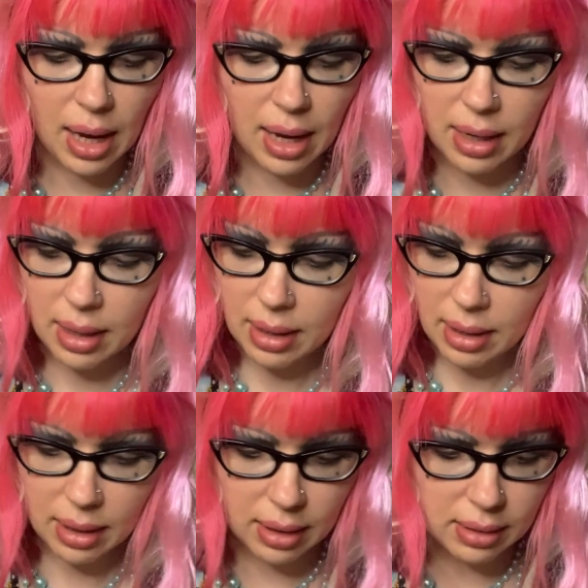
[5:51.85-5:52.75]

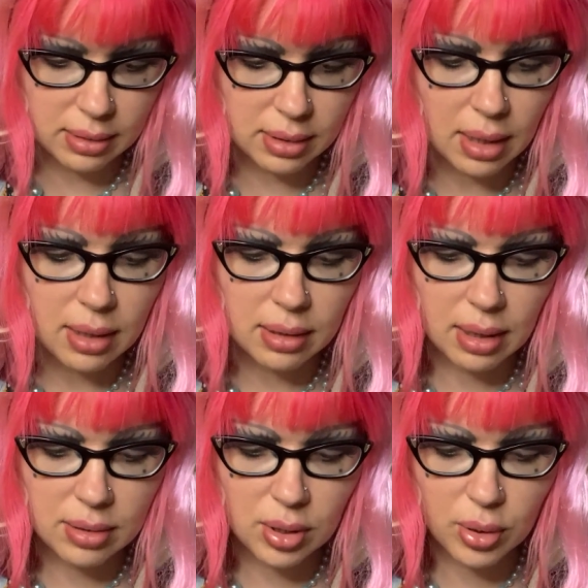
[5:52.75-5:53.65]
and
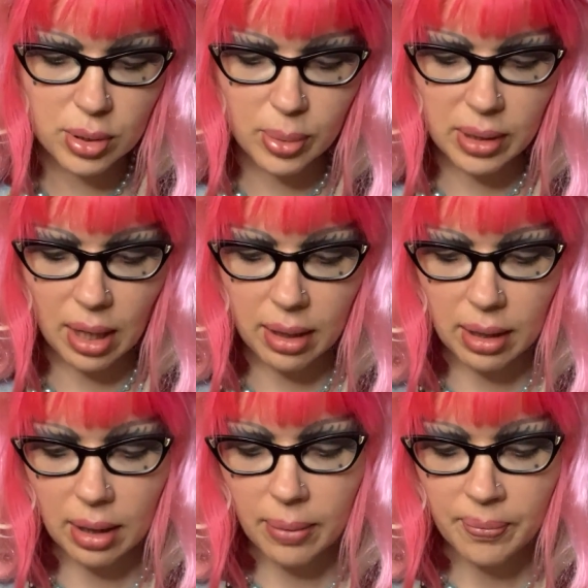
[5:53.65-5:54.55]
then toast with
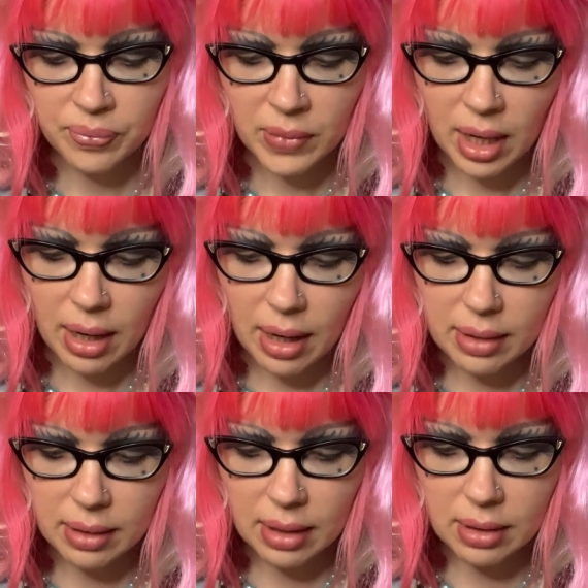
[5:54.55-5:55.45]
honey,
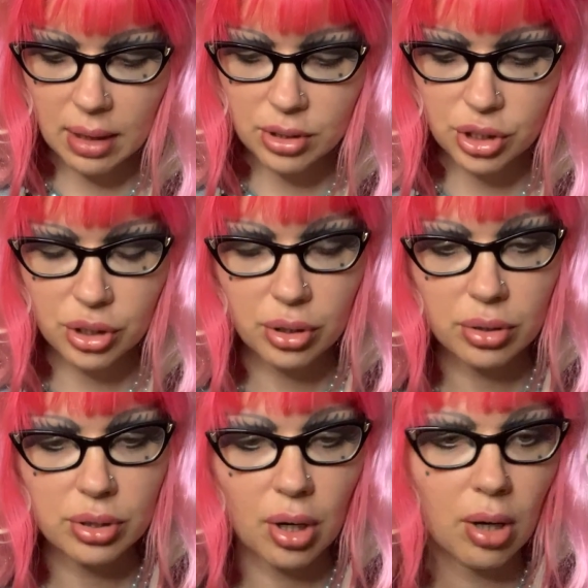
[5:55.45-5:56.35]
and then a
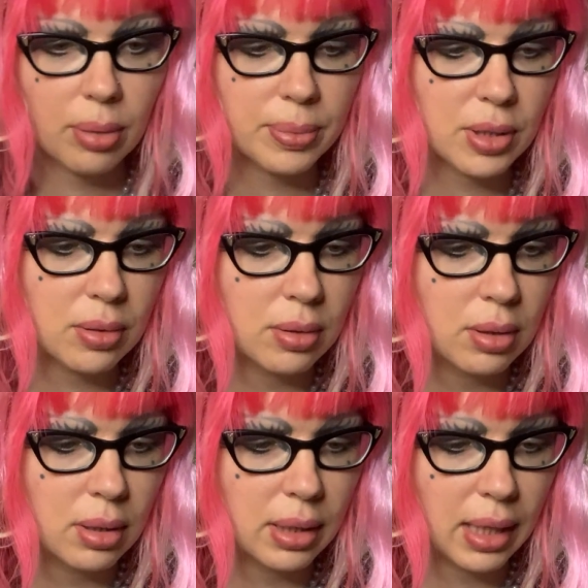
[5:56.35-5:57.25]
sugar-topped
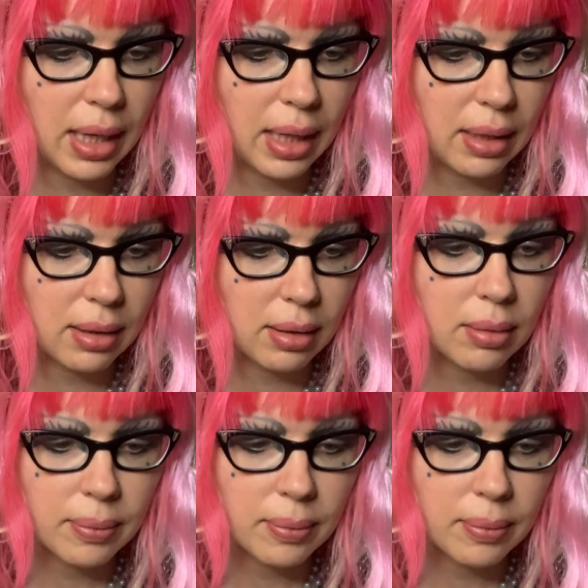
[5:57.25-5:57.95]
cake.